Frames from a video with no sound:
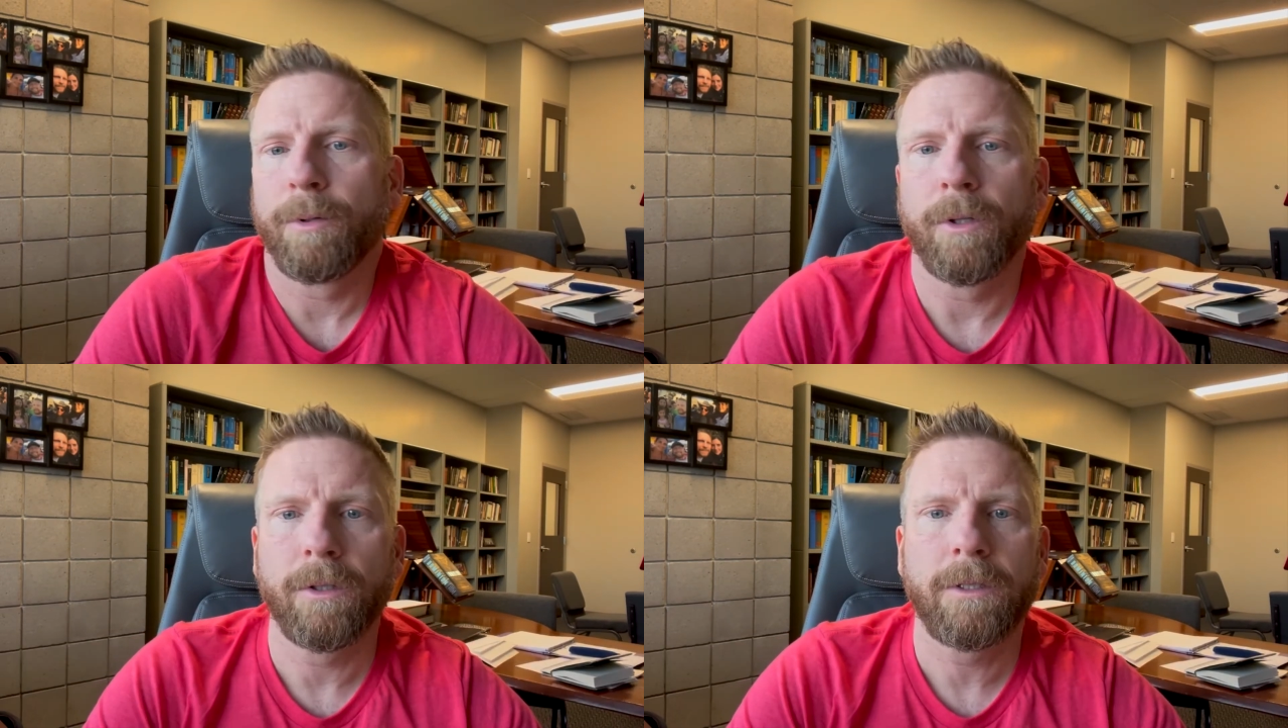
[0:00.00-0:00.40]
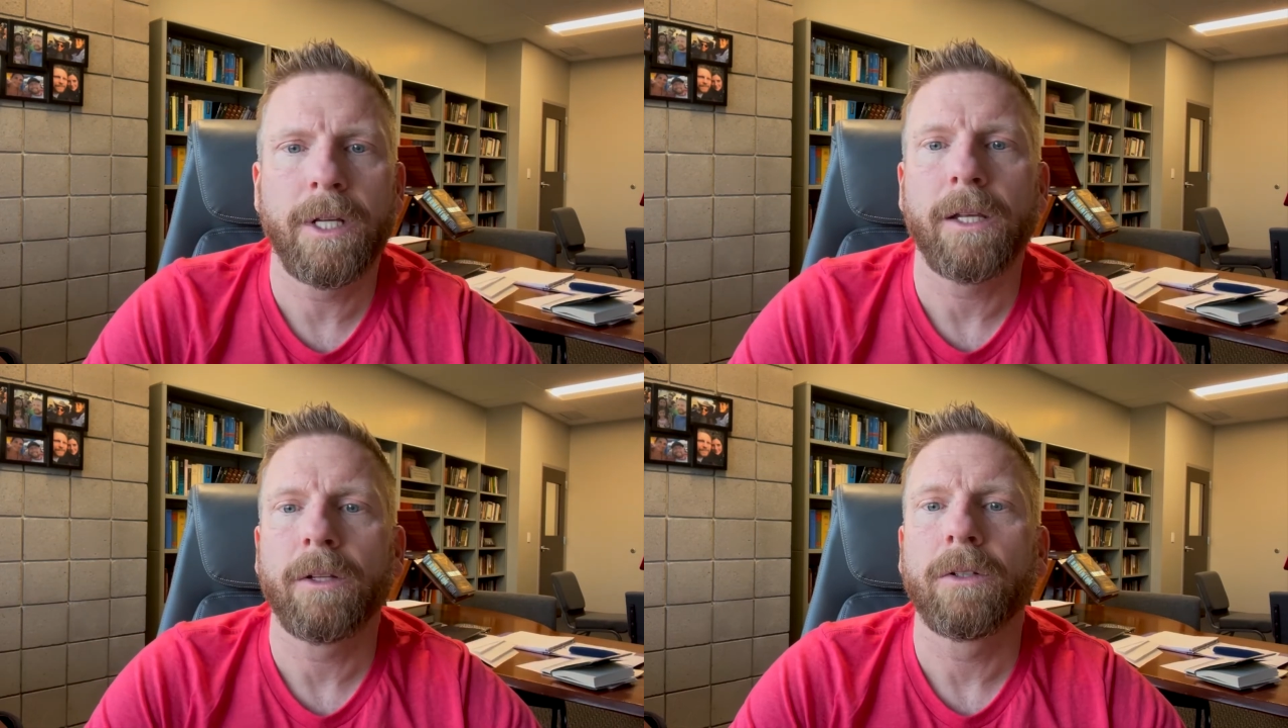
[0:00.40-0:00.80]

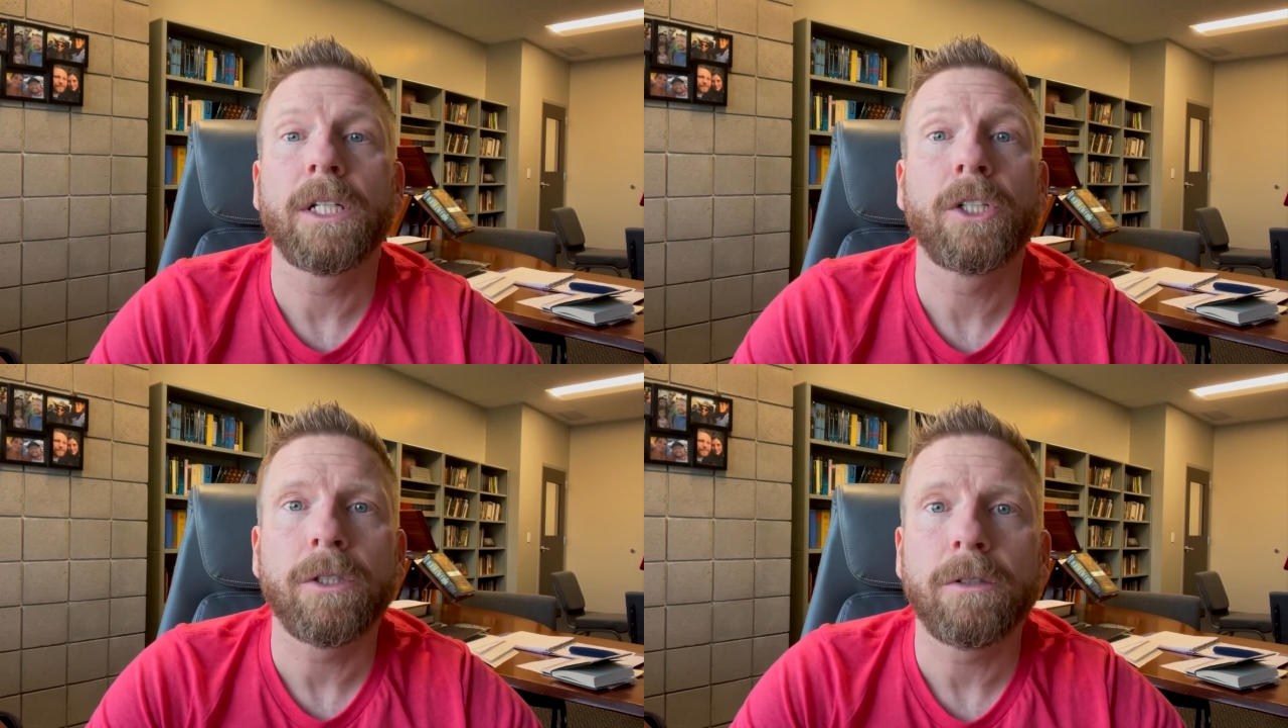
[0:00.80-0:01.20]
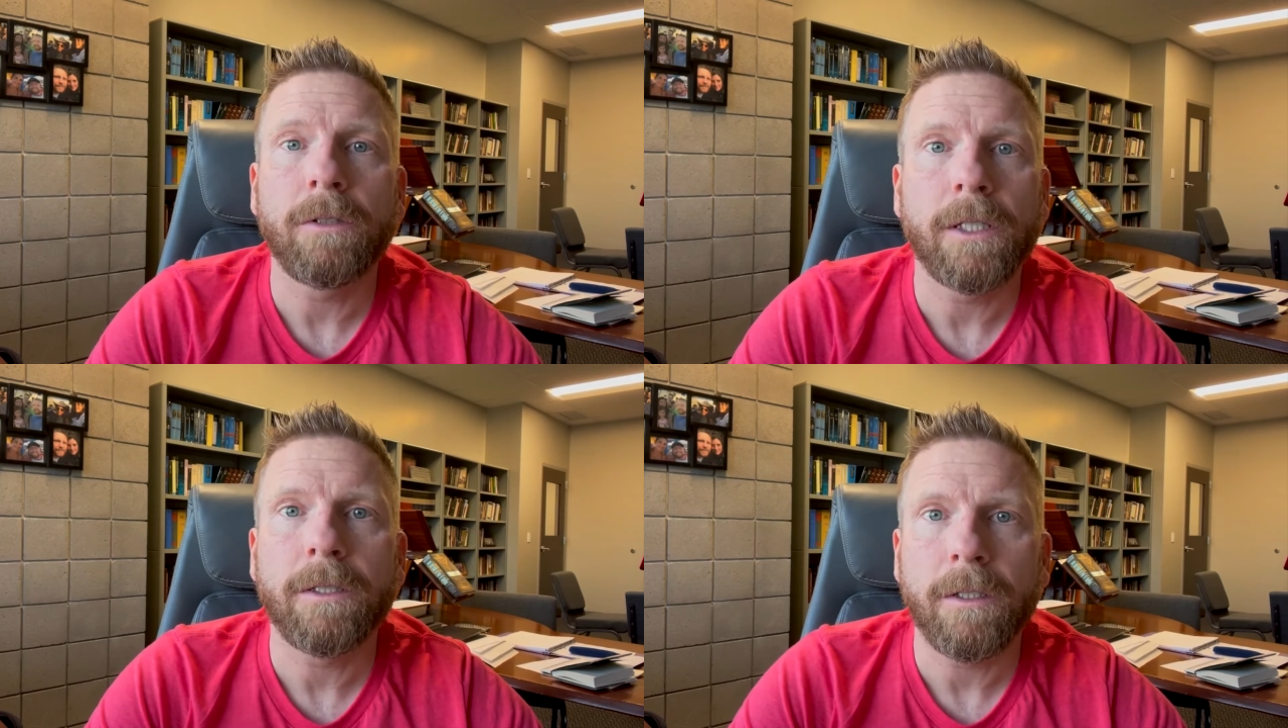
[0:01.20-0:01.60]
particular issue
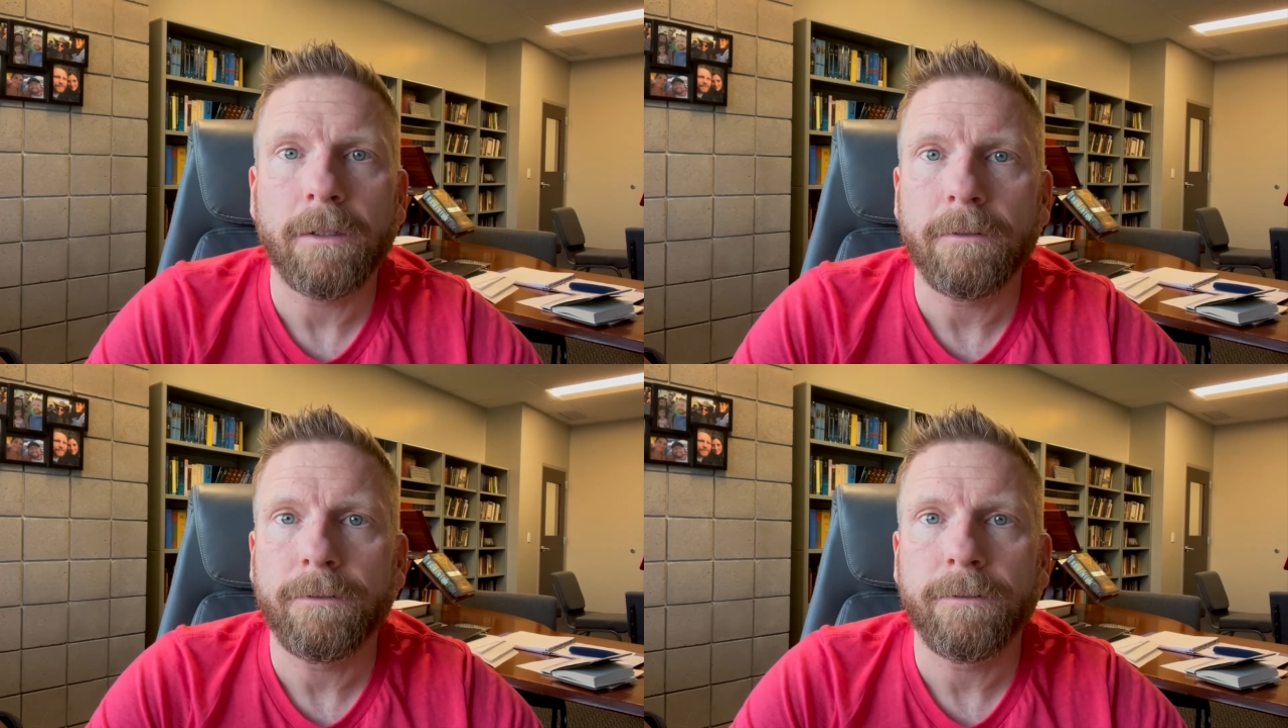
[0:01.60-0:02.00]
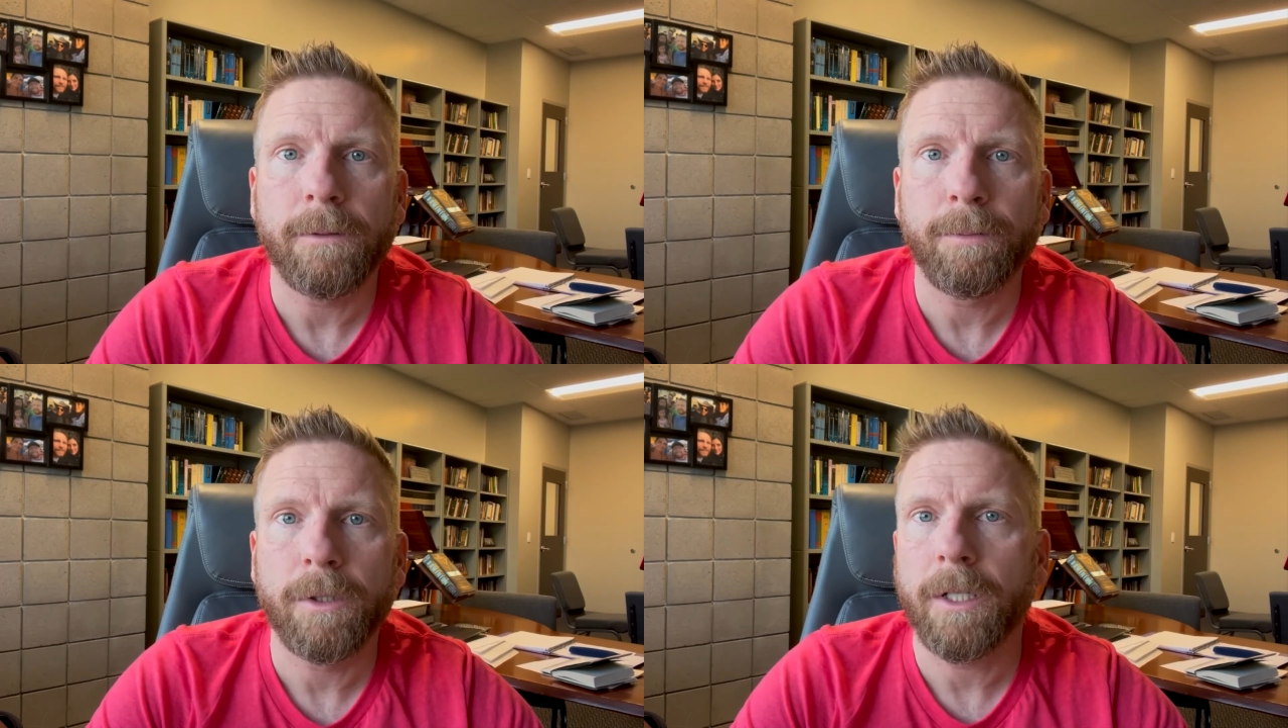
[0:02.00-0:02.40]
that's of
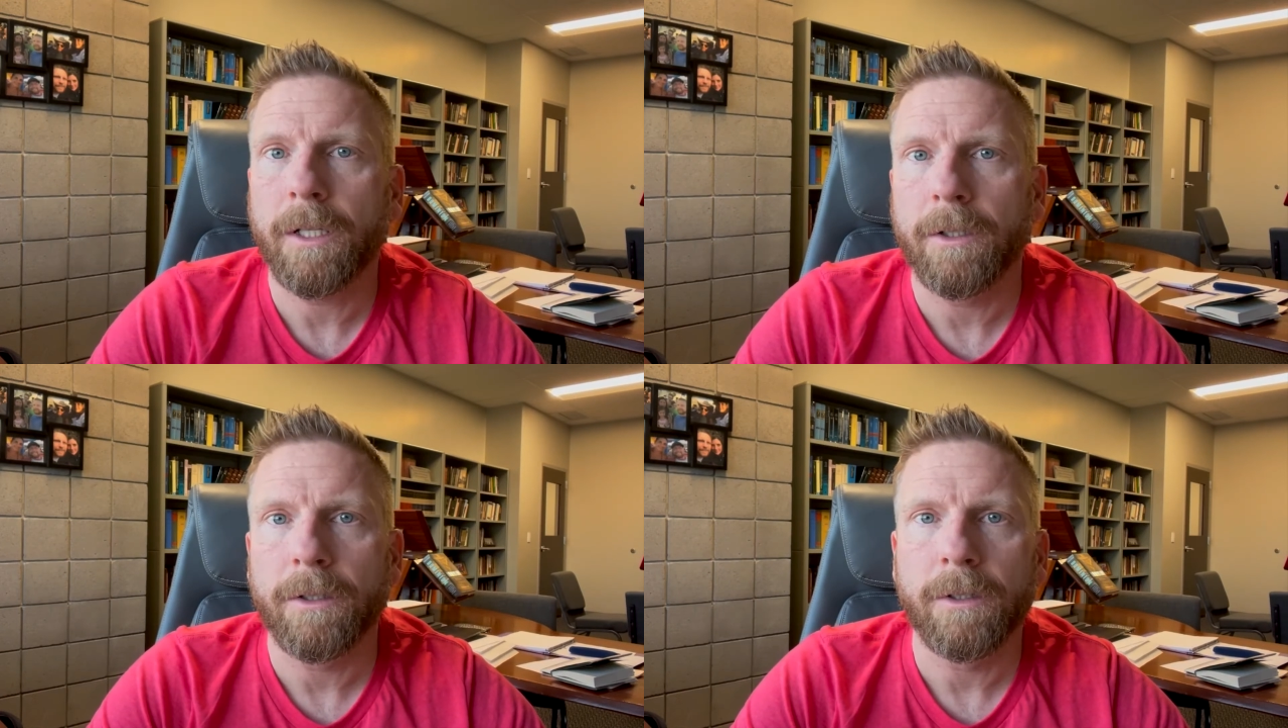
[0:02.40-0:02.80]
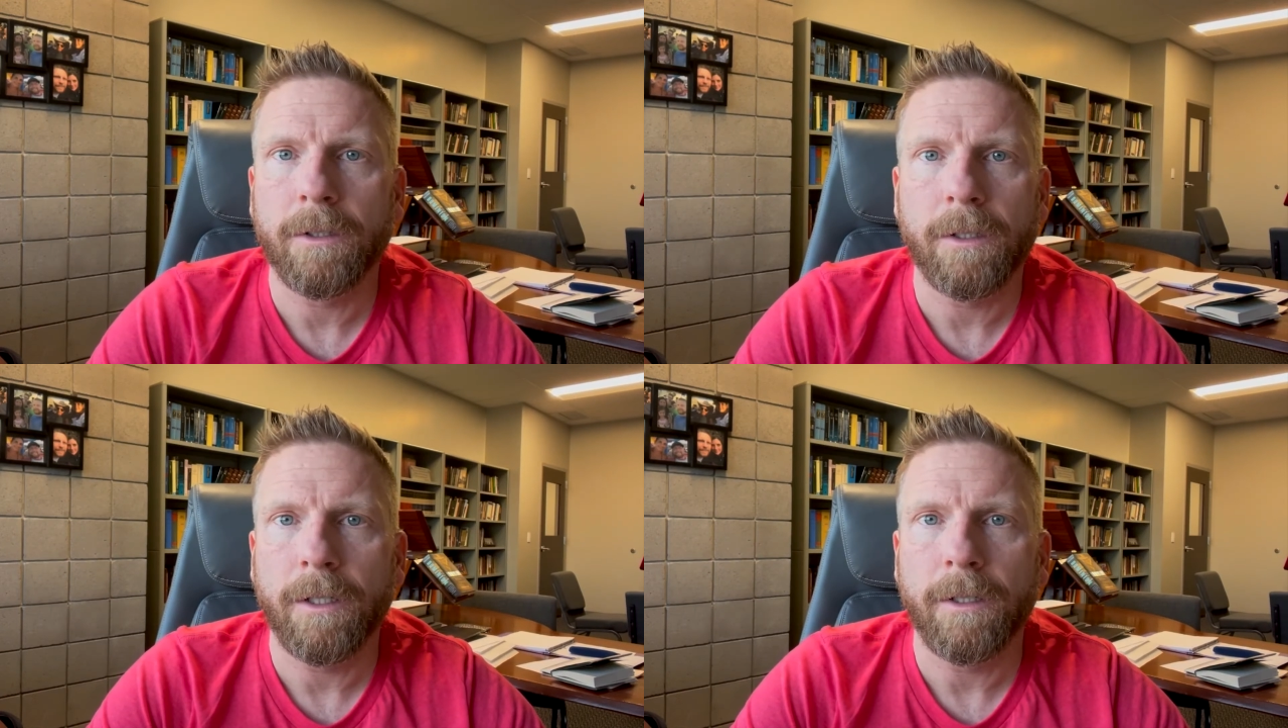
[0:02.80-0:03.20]
a
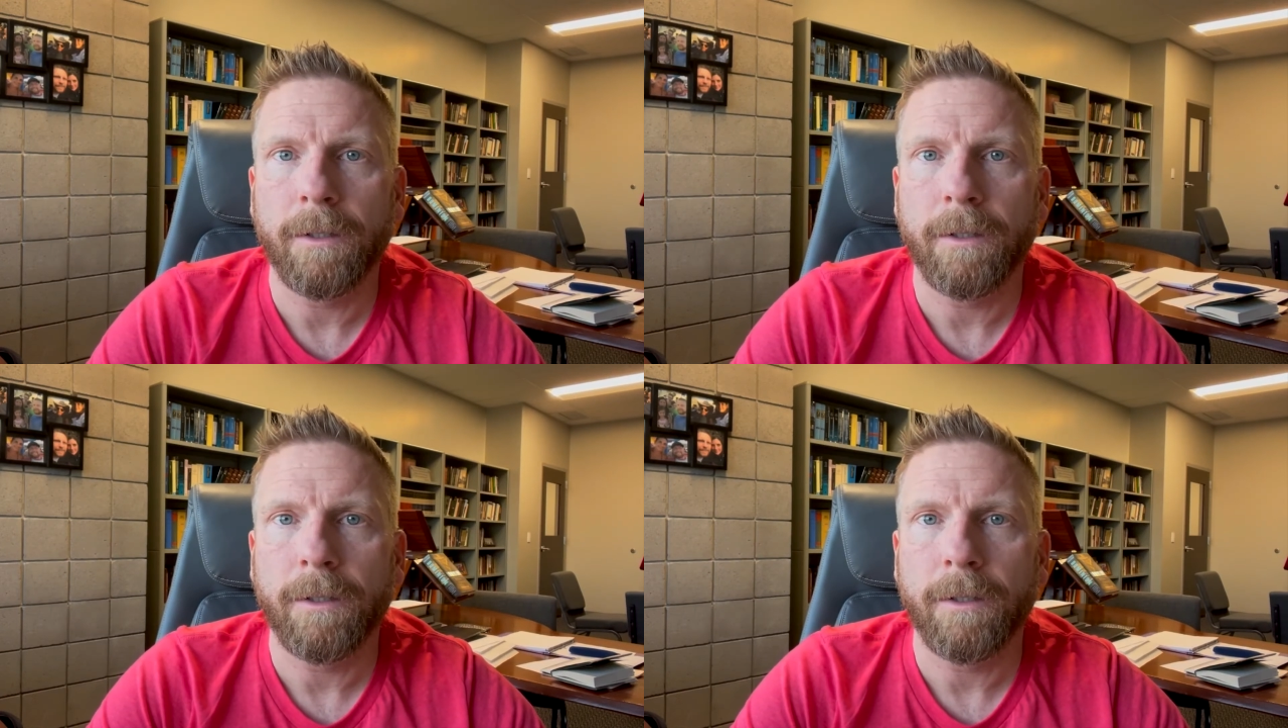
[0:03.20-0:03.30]
particular uh,